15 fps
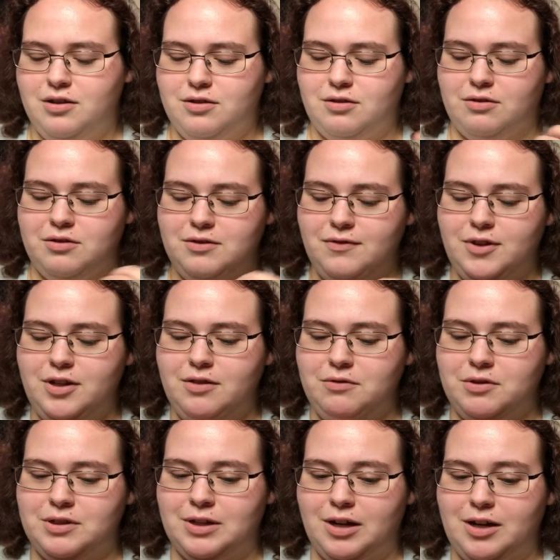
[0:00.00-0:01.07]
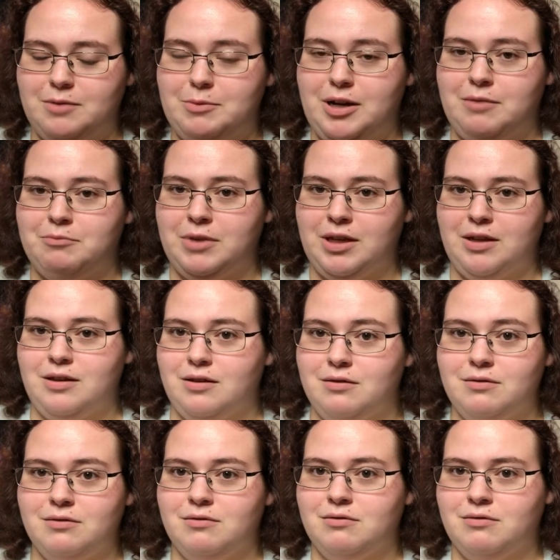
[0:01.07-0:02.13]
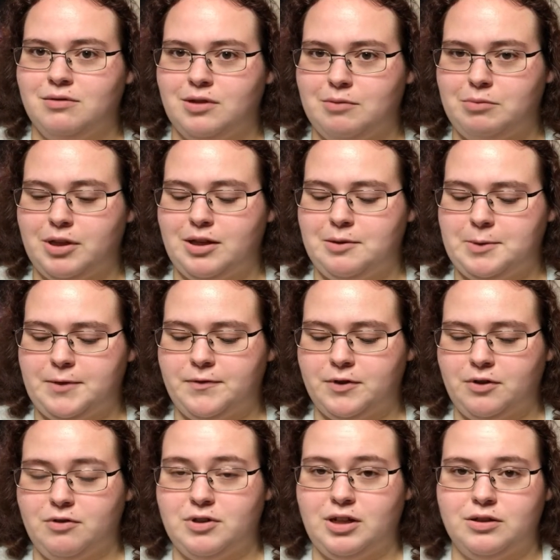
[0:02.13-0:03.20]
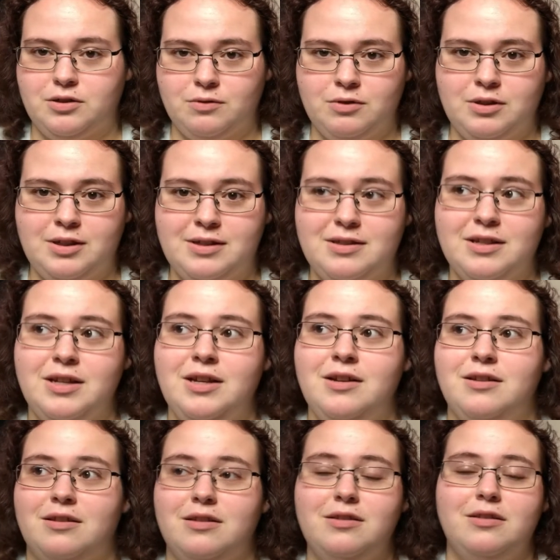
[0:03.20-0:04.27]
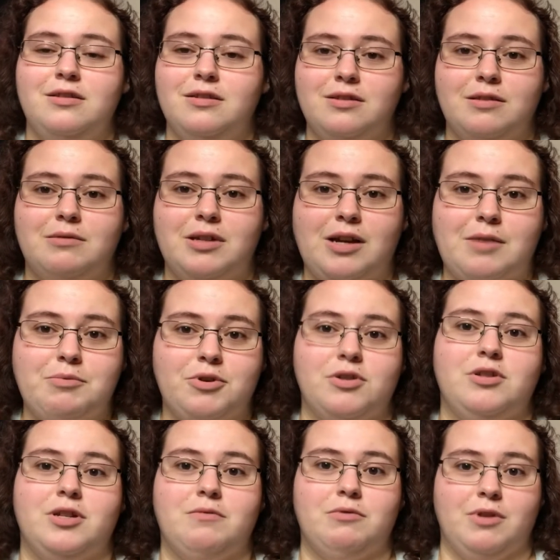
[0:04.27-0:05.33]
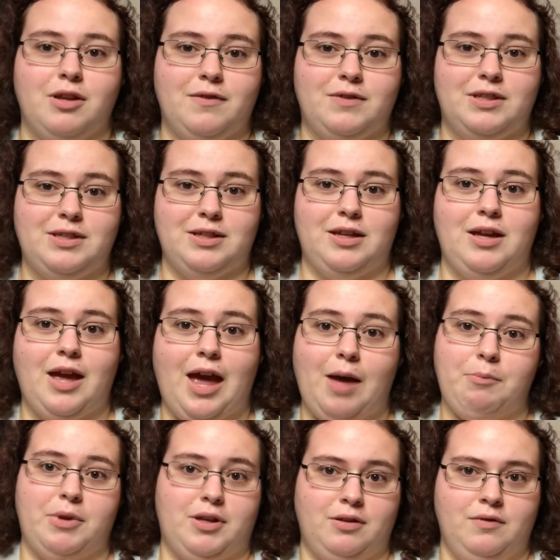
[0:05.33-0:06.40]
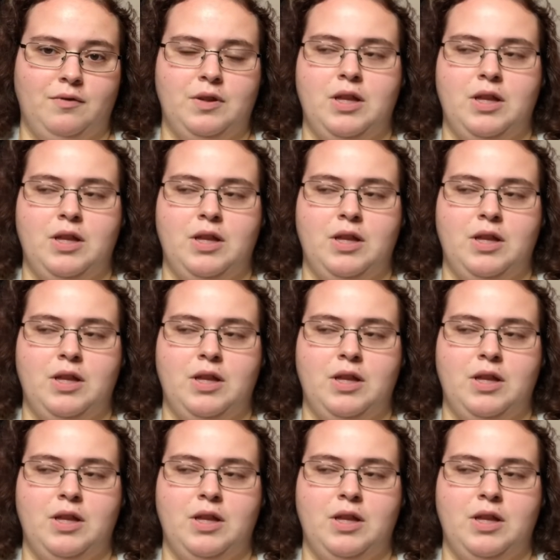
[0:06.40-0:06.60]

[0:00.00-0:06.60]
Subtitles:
So this video is not about me complaining about Funko not doing this. This is just something I personally would love to see happen.